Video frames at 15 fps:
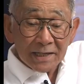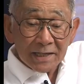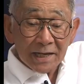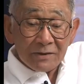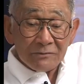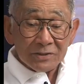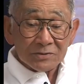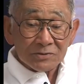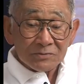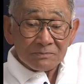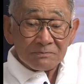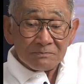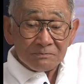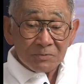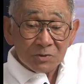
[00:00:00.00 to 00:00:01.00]
I went to
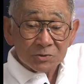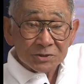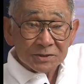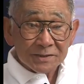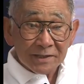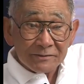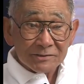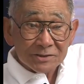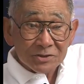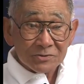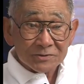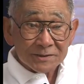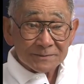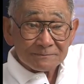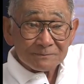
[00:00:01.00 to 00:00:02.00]
Poston,
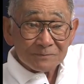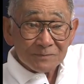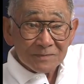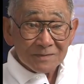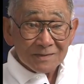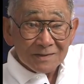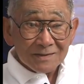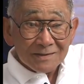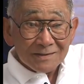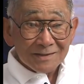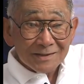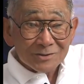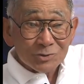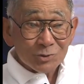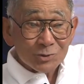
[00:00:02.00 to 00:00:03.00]
Arizona,
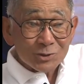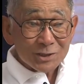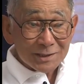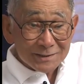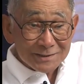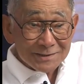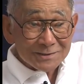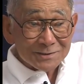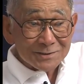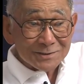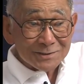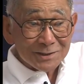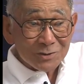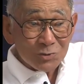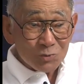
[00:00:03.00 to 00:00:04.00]
and you know, Salinas
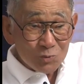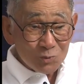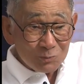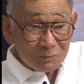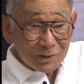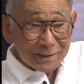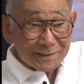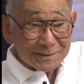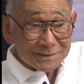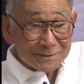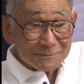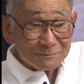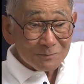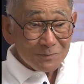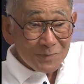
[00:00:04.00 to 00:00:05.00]
is a cool
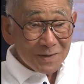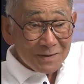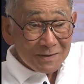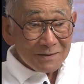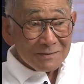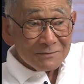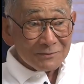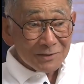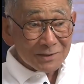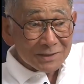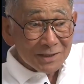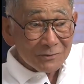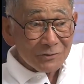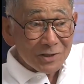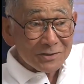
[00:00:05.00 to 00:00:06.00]
place. When
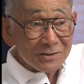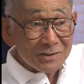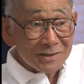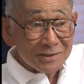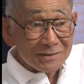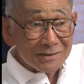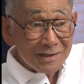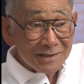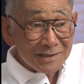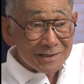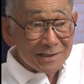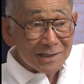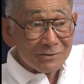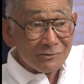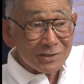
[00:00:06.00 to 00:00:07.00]
the weather hit 80
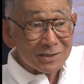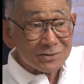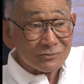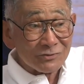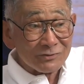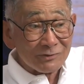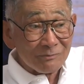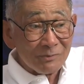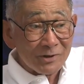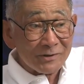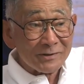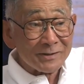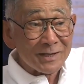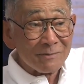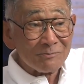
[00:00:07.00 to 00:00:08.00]
degrees, we were
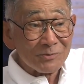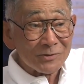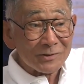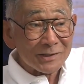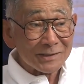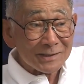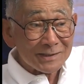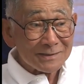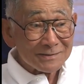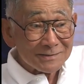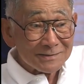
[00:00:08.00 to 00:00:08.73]
burning up already.